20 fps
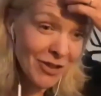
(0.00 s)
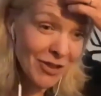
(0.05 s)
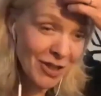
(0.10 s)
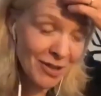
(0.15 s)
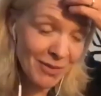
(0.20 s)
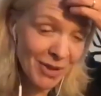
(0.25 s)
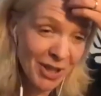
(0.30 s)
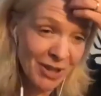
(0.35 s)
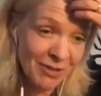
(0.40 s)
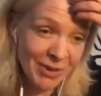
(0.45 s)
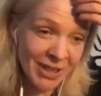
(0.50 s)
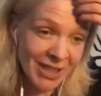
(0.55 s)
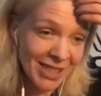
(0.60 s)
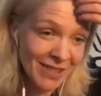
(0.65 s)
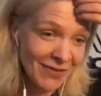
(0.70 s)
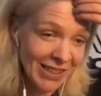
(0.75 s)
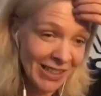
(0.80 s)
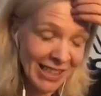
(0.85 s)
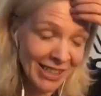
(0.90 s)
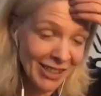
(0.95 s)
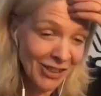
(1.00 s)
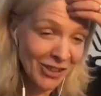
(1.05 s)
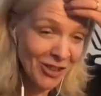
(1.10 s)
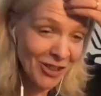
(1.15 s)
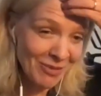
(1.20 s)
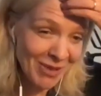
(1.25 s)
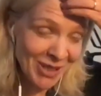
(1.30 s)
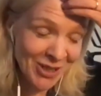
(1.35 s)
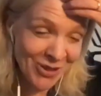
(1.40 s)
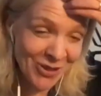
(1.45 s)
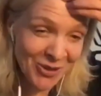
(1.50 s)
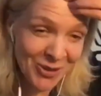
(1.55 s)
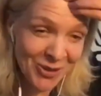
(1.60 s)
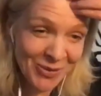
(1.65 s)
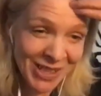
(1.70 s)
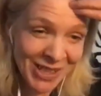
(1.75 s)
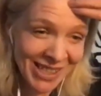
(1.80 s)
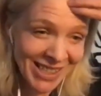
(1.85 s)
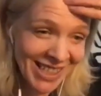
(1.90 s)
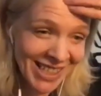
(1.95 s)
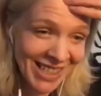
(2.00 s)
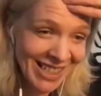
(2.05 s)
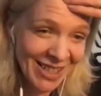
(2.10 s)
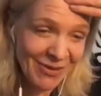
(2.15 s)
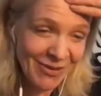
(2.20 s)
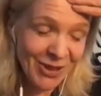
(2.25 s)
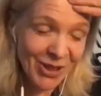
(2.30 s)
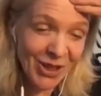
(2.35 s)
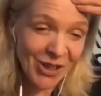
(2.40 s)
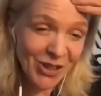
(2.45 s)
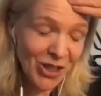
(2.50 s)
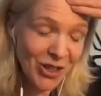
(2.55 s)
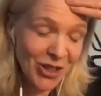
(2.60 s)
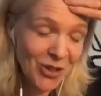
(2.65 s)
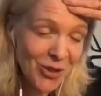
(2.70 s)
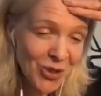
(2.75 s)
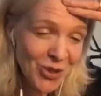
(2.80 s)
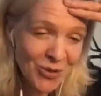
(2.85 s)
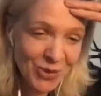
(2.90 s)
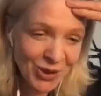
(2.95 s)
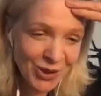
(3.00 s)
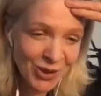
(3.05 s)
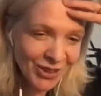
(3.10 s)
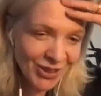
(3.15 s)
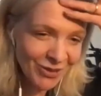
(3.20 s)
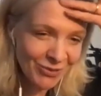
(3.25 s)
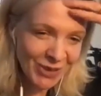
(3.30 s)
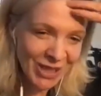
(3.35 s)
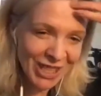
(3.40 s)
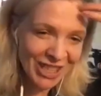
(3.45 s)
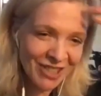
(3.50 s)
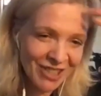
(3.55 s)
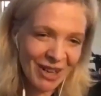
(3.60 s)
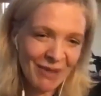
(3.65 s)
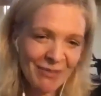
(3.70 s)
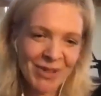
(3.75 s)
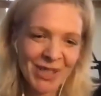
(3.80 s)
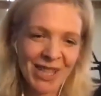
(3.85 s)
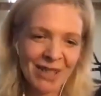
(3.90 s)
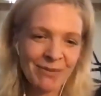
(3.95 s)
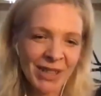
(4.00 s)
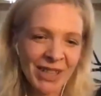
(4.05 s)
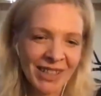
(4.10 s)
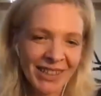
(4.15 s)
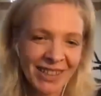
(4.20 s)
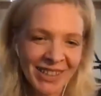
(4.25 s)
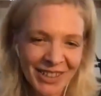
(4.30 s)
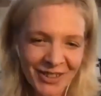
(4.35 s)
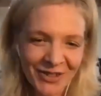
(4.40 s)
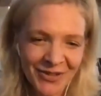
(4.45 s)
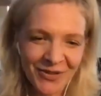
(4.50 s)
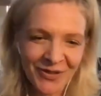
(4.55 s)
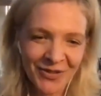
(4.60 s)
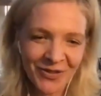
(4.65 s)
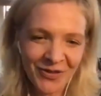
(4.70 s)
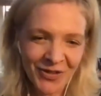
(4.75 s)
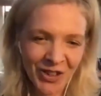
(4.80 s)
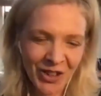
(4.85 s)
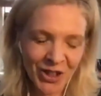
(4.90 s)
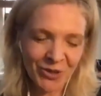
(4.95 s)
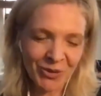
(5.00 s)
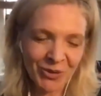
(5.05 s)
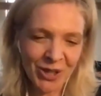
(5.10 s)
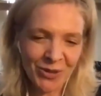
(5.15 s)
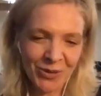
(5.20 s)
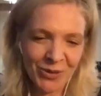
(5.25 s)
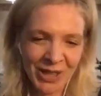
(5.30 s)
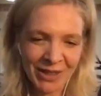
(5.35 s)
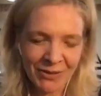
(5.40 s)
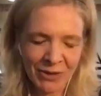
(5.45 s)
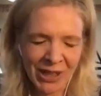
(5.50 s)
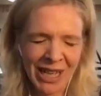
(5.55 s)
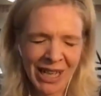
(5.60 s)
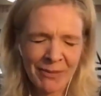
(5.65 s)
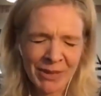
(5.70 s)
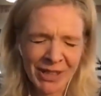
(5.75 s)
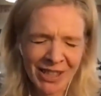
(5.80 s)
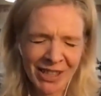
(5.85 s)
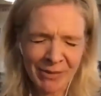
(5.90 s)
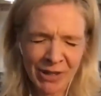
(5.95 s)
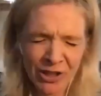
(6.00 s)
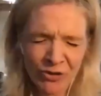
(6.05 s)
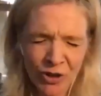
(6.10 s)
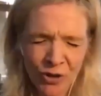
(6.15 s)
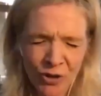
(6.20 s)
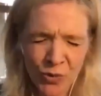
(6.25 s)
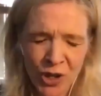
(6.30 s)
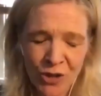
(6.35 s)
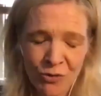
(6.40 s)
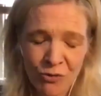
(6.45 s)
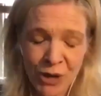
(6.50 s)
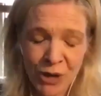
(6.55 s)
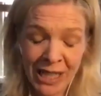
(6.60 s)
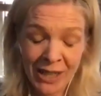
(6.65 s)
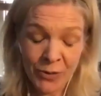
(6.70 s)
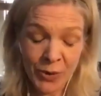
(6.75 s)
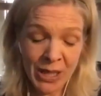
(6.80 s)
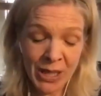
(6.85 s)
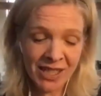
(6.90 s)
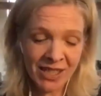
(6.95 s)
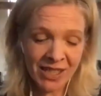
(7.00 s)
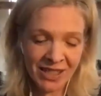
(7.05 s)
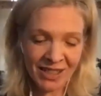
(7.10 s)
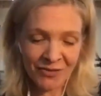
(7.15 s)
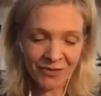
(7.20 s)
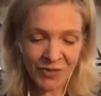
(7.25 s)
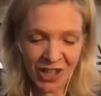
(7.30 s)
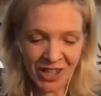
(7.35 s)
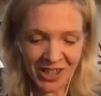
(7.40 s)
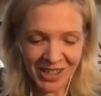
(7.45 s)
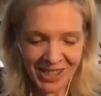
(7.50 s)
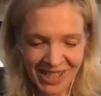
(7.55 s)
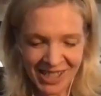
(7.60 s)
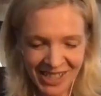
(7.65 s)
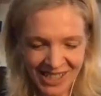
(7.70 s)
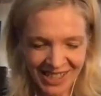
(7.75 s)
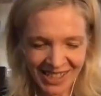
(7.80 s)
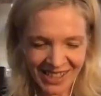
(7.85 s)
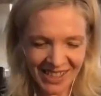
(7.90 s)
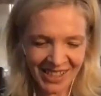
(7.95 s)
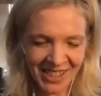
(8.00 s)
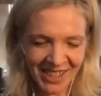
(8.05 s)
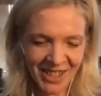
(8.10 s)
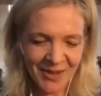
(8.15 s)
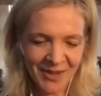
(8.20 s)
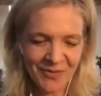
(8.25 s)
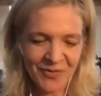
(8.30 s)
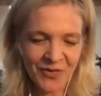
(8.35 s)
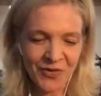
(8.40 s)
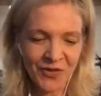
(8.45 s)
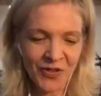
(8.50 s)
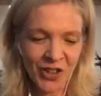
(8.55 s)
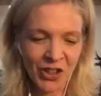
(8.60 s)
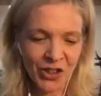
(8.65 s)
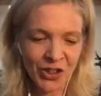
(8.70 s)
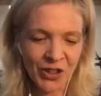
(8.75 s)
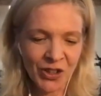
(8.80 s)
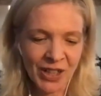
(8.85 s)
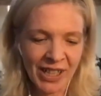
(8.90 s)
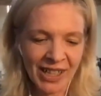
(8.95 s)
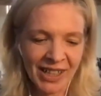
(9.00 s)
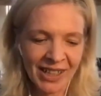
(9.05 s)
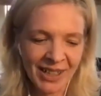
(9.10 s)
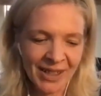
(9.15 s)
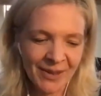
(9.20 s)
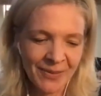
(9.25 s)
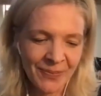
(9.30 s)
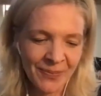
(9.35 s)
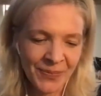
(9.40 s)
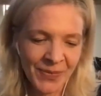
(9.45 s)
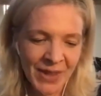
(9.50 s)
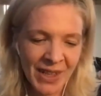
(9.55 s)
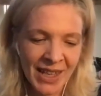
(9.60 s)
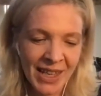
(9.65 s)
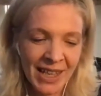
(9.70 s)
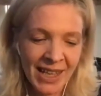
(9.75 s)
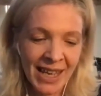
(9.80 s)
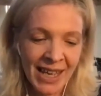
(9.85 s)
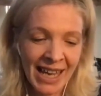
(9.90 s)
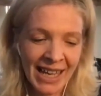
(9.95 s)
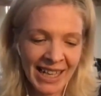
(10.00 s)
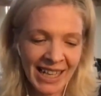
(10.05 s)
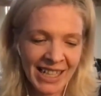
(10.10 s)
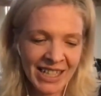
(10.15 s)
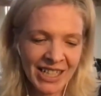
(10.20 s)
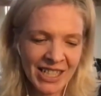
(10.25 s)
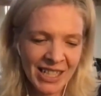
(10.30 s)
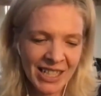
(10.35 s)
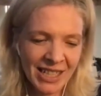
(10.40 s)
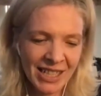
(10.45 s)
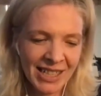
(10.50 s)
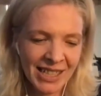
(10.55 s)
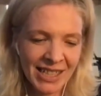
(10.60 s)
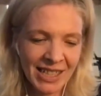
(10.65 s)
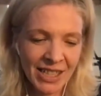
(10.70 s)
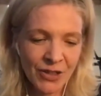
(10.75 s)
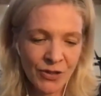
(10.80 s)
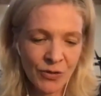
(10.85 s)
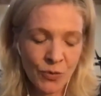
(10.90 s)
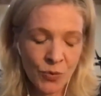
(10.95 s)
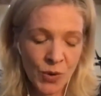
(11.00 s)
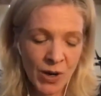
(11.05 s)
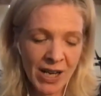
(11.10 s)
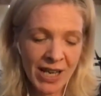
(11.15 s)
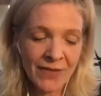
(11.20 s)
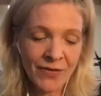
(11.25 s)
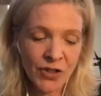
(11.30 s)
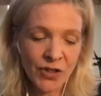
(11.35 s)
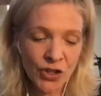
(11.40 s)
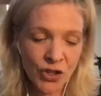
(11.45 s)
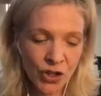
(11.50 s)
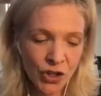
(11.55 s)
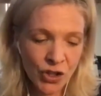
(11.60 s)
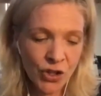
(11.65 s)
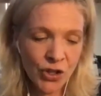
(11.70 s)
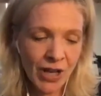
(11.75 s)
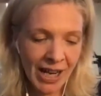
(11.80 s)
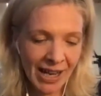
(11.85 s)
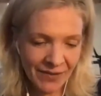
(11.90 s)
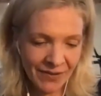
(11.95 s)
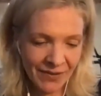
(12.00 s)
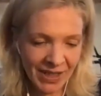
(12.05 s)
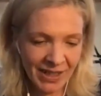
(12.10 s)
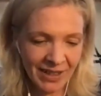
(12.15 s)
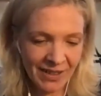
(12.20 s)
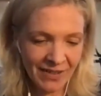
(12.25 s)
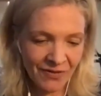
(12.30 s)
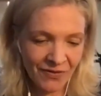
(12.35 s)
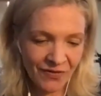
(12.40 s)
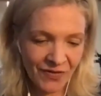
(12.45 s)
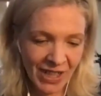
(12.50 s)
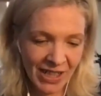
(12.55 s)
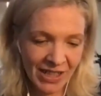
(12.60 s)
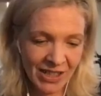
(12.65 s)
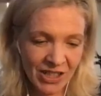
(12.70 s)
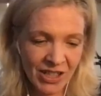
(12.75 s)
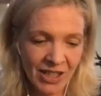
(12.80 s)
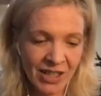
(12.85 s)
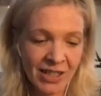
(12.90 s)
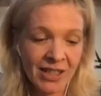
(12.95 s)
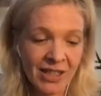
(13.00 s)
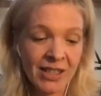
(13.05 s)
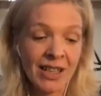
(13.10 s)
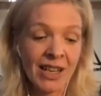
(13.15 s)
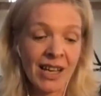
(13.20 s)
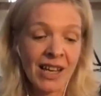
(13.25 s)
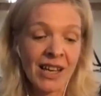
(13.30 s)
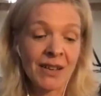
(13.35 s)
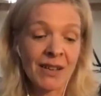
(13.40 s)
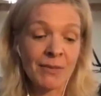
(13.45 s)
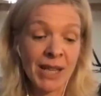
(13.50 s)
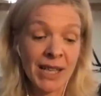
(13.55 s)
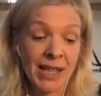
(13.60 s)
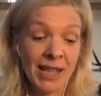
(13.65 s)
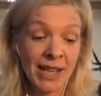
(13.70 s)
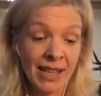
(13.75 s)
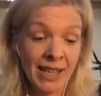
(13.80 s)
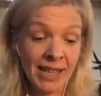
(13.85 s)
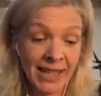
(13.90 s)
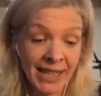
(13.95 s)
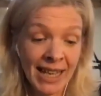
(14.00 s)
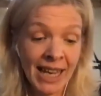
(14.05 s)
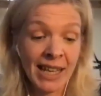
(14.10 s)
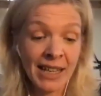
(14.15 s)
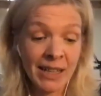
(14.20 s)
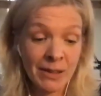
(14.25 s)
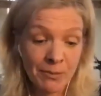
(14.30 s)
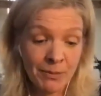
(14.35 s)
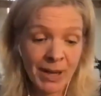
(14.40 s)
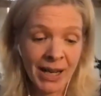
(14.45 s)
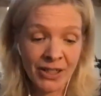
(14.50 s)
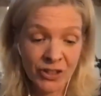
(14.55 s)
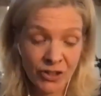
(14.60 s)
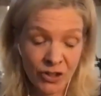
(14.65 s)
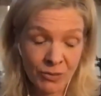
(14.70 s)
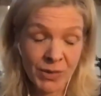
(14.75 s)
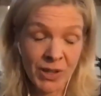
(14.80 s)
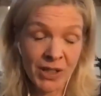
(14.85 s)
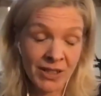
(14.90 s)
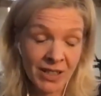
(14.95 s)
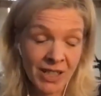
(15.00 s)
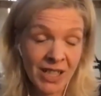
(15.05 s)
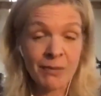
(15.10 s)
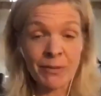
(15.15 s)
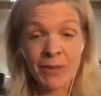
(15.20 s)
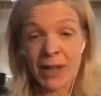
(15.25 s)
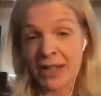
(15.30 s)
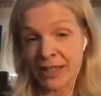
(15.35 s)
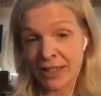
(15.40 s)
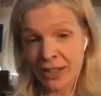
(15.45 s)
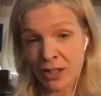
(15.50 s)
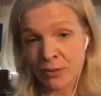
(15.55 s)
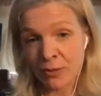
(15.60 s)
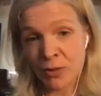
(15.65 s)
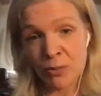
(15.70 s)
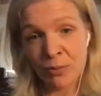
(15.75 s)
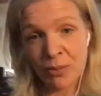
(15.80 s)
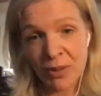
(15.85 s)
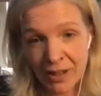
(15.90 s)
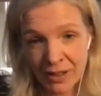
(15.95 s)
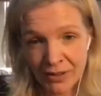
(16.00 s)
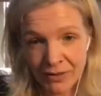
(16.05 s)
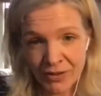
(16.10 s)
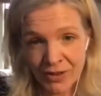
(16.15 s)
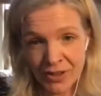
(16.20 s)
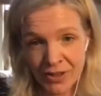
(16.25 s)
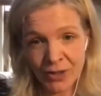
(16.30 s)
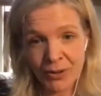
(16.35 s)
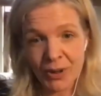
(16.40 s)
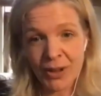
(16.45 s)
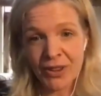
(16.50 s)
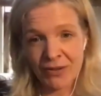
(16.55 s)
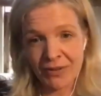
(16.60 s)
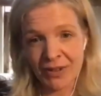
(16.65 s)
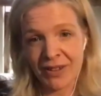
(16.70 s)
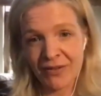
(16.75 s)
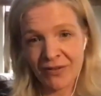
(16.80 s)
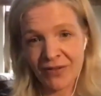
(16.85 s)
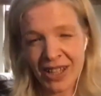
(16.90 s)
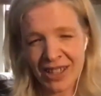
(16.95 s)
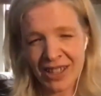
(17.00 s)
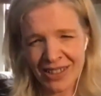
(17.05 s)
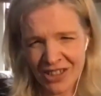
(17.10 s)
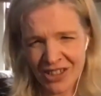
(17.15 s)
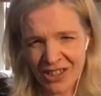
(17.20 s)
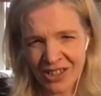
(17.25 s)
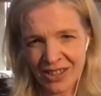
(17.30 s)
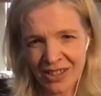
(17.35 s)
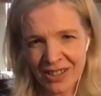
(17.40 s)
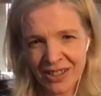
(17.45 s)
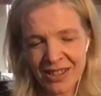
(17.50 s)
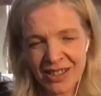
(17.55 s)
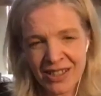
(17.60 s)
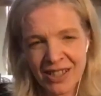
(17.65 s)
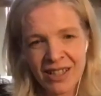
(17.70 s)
the moment. It's filling the hospitals. We're dealing with our usual winter epidemic of flu, which we, well, epidemic's wrong word, win, winter rise in um, flu. Um, and actually, what if you do have an infection, um, it, it can impact your immunity and make you more prone to other infections.